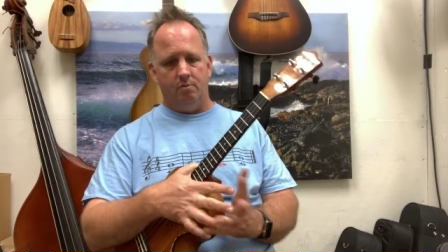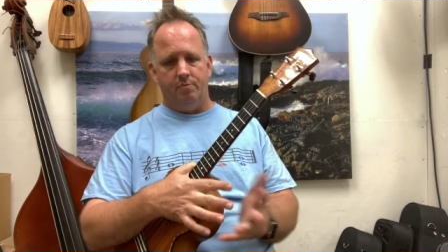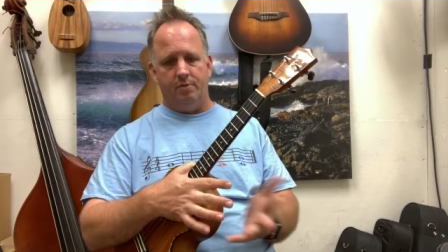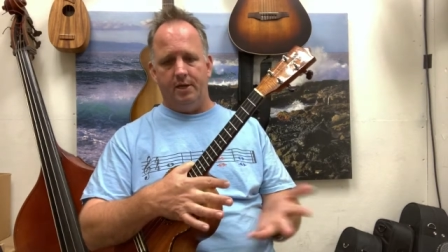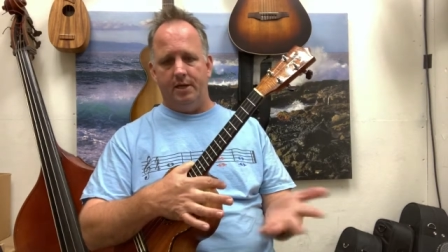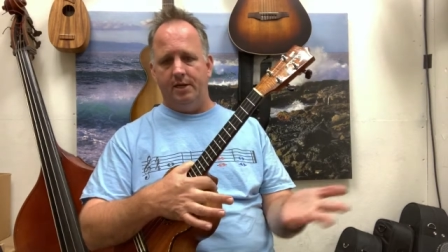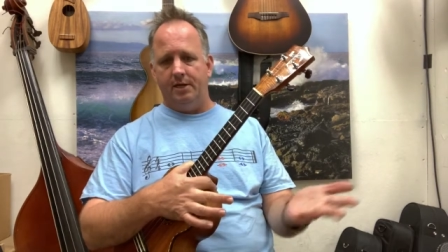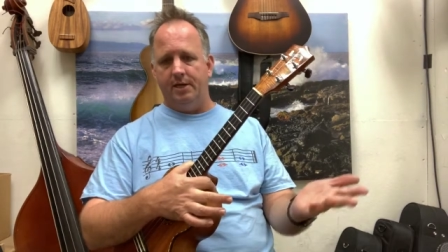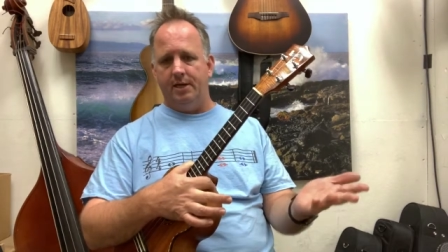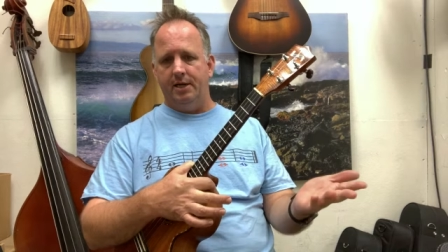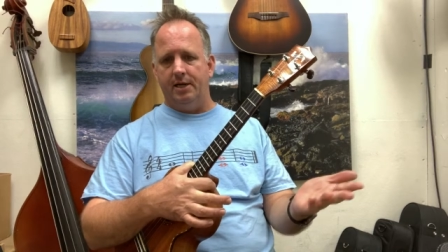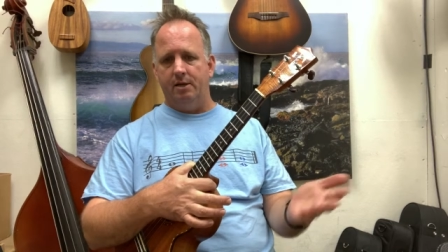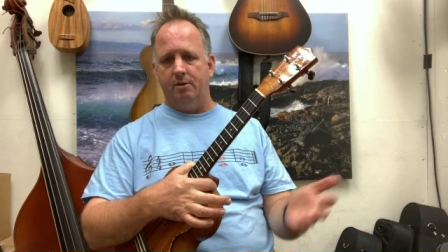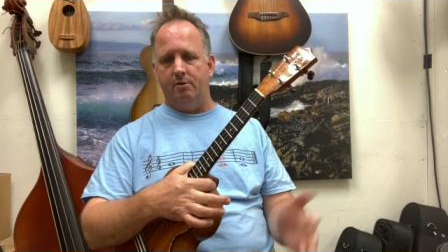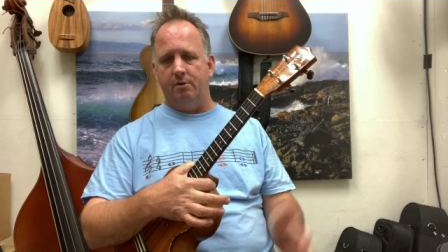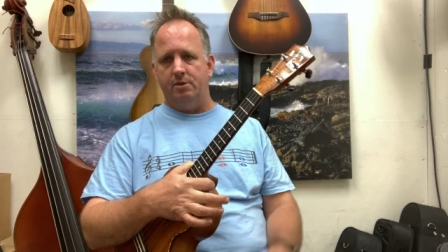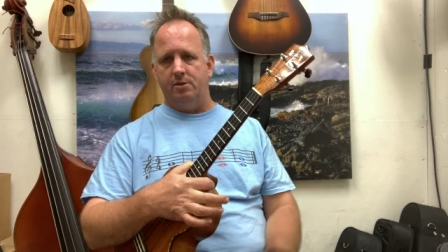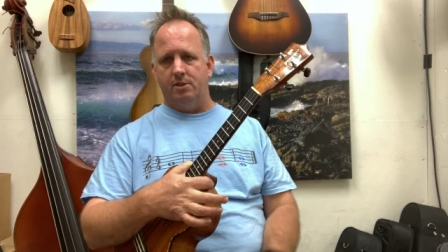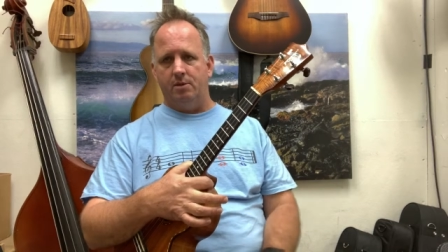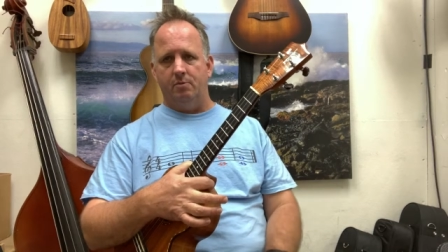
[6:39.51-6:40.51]
playing
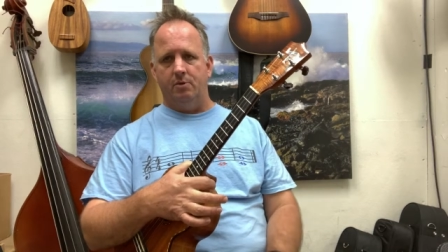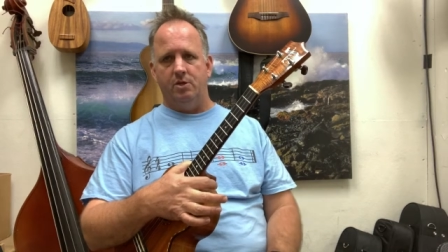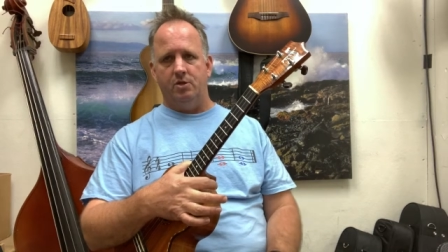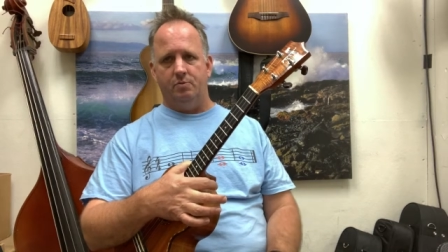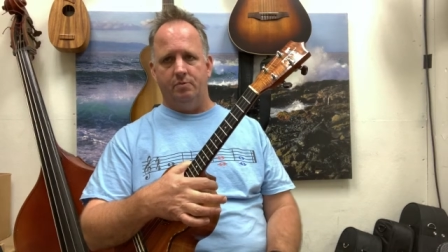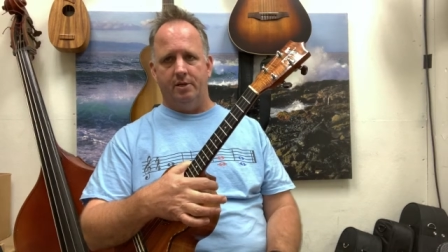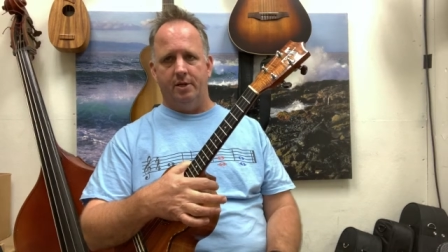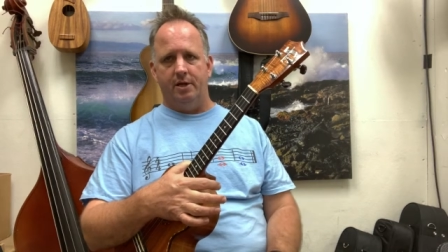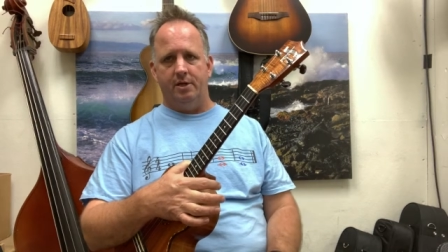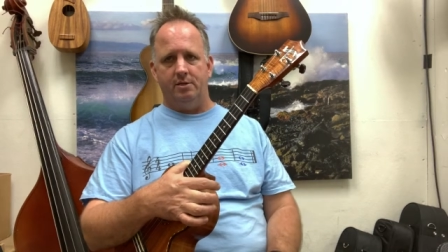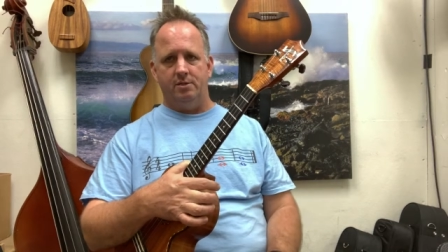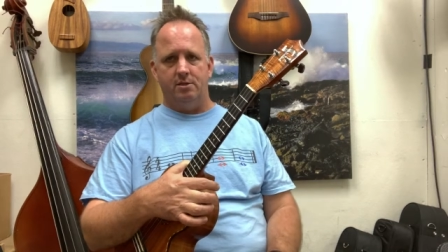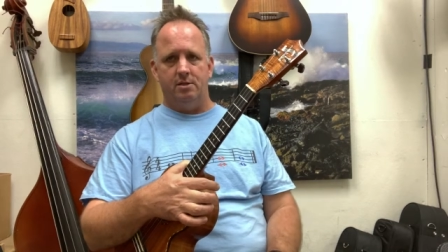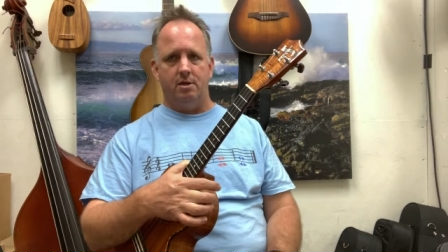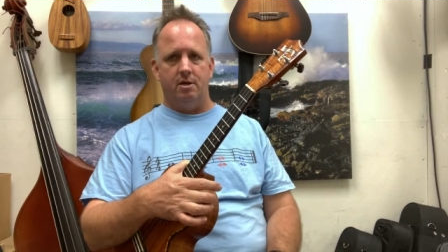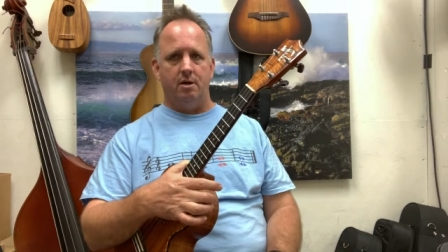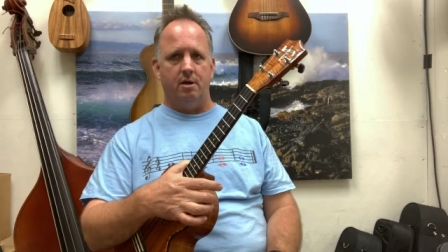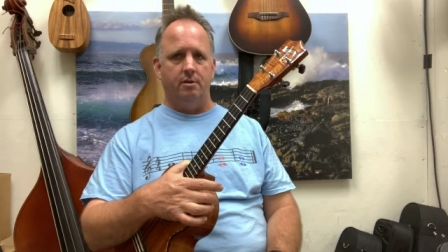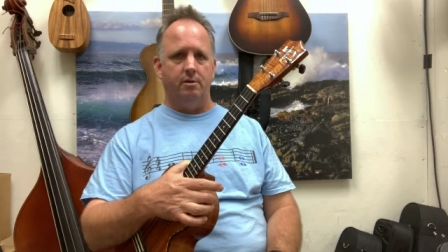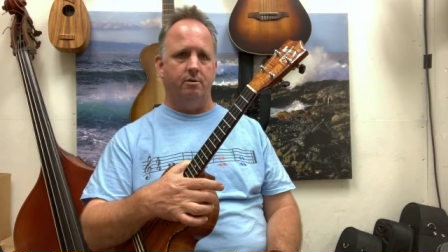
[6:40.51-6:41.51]
together and somebody's playing a
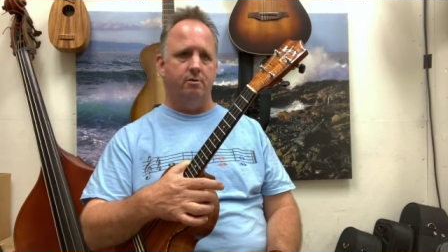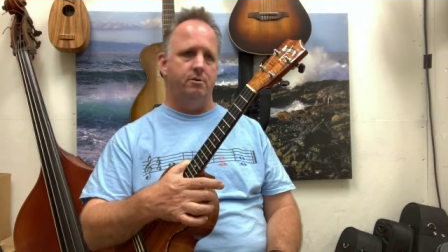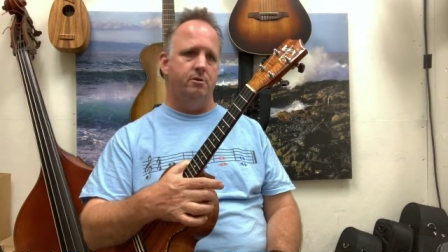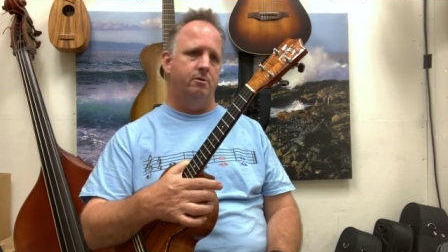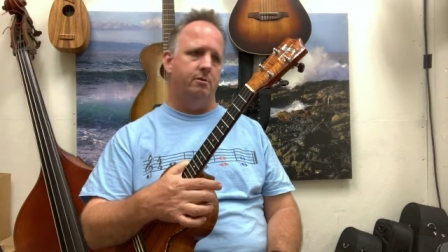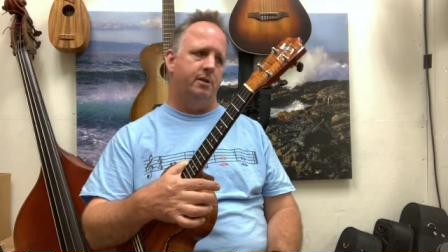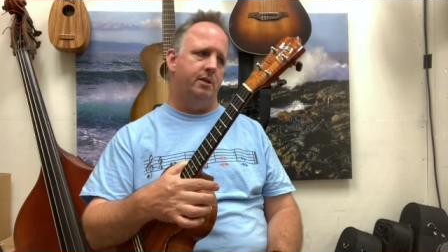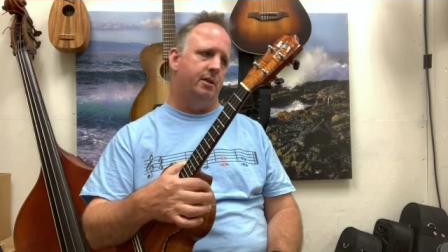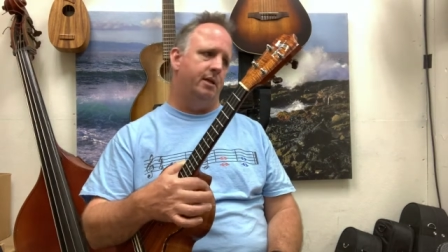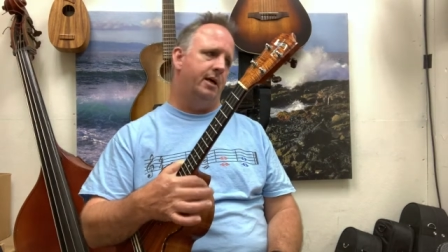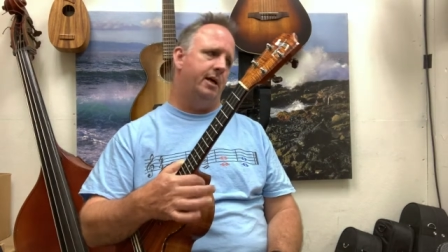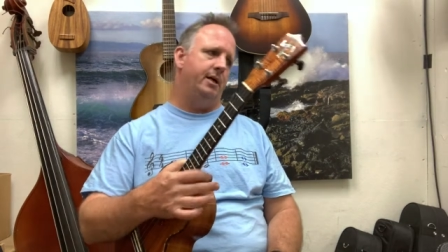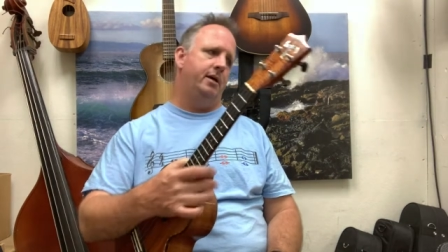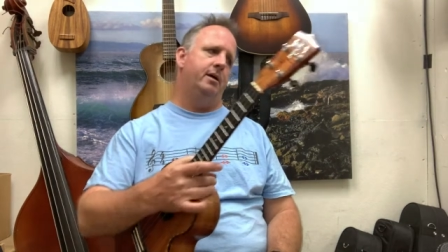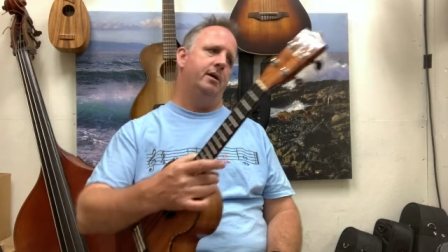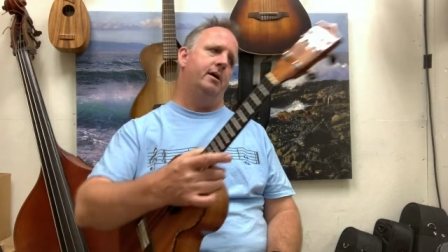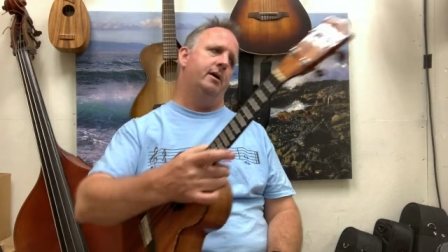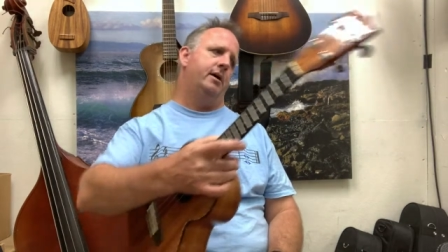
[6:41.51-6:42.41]
song, they're doing like,